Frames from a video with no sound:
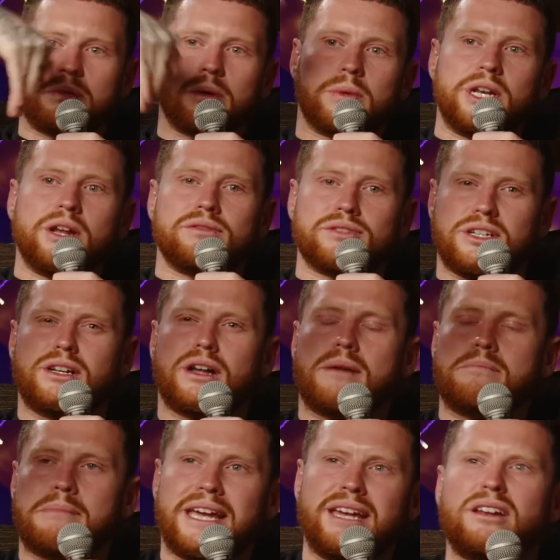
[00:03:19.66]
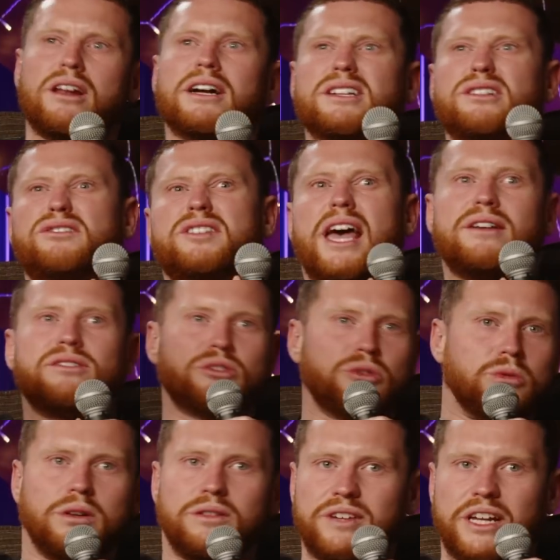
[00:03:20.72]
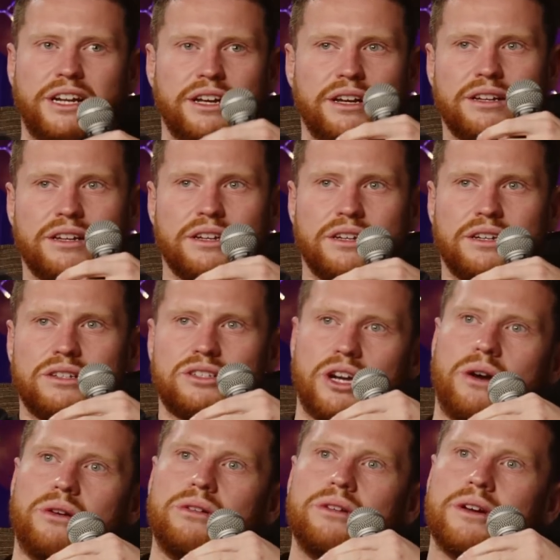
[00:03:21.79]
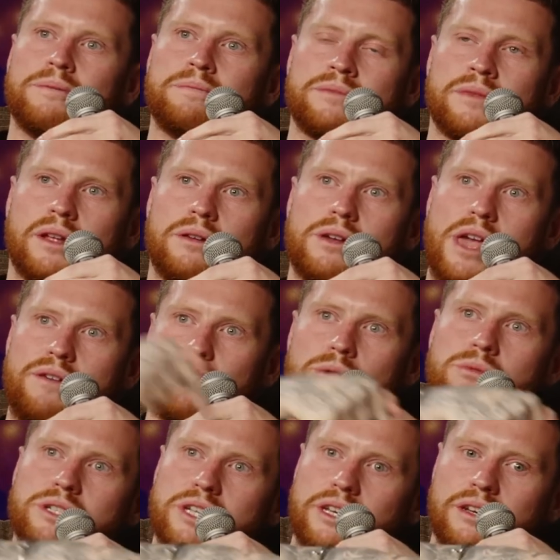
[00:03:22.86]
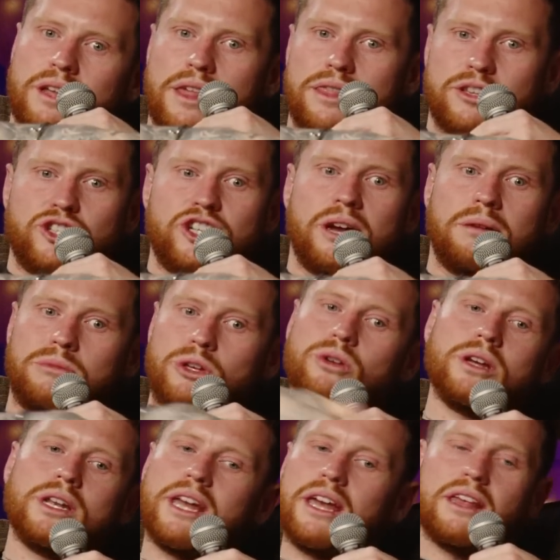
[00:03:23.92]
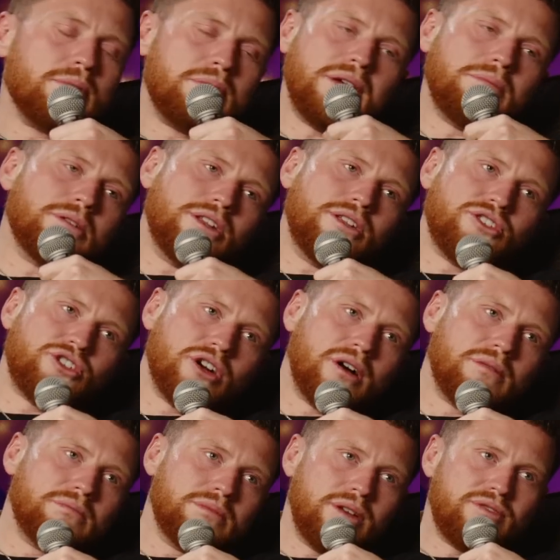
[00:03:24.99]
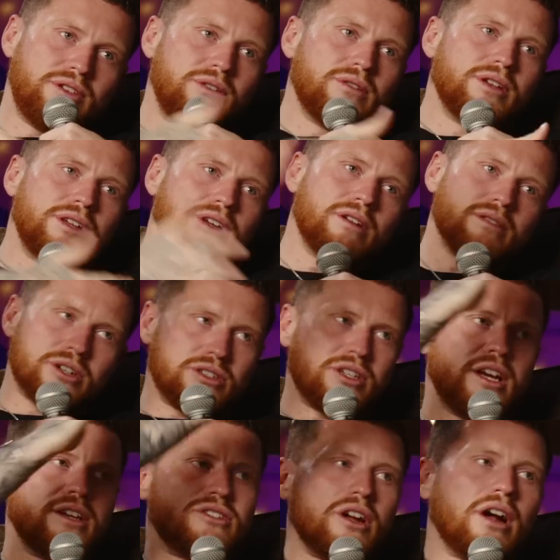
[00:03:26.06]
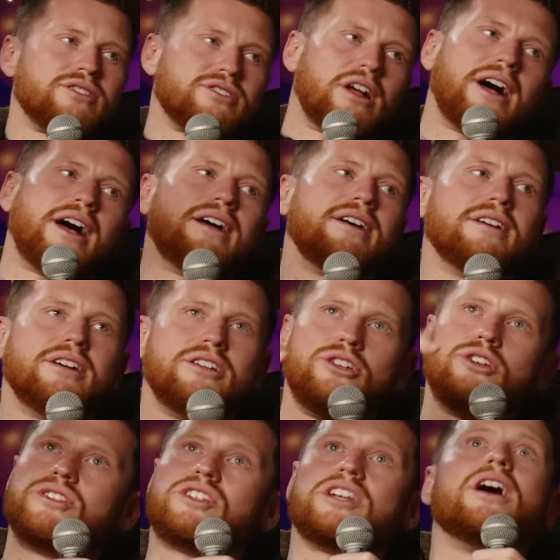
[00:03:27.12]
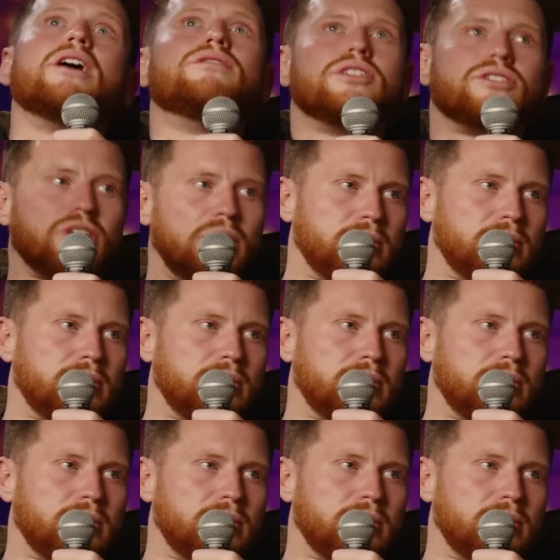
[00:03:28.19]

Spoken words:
but we'd obviously like made like a set sort of in it. So if you was in like the gym, you can hear the people in the shop. Because it is just like you can see over the top.